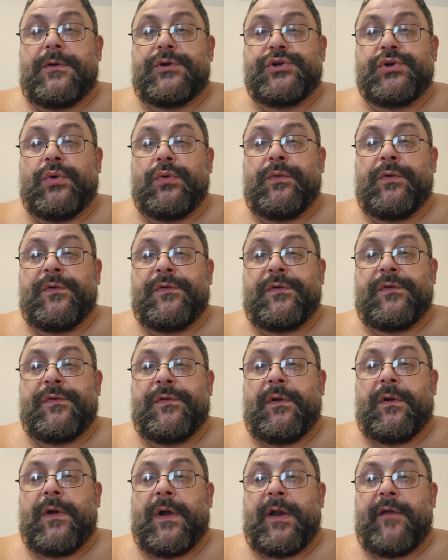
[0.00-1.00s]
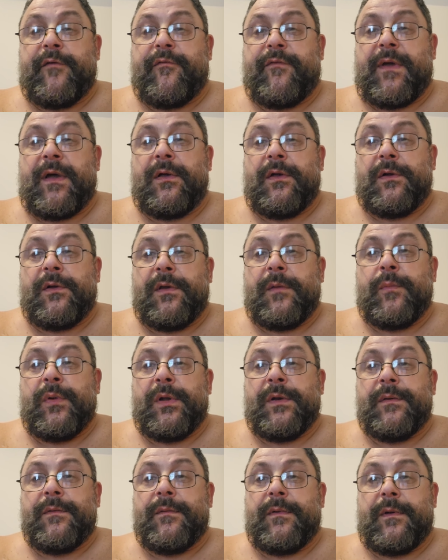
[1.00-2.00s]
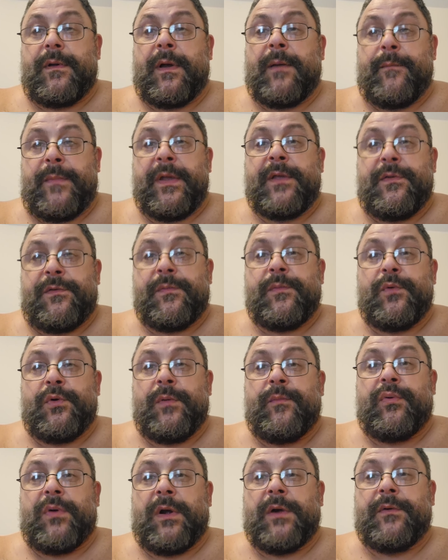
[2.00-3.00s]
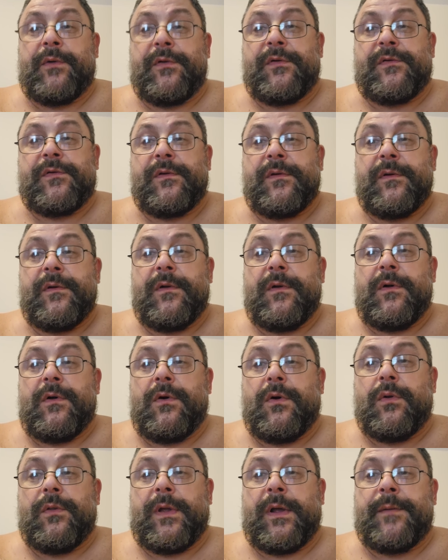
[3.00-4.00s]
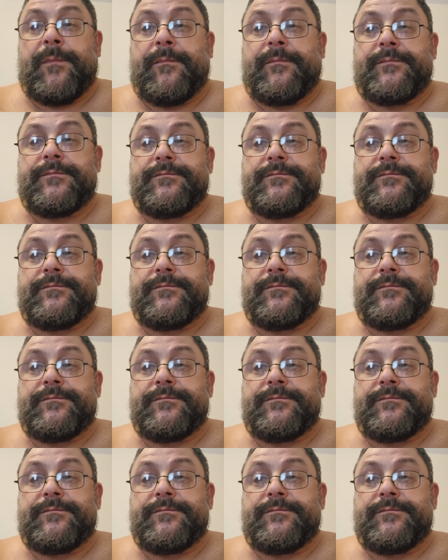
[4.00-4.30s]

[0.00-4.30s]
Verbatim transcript: shoulders are still kind of fat looking, but I'm making some good progress. Hold on.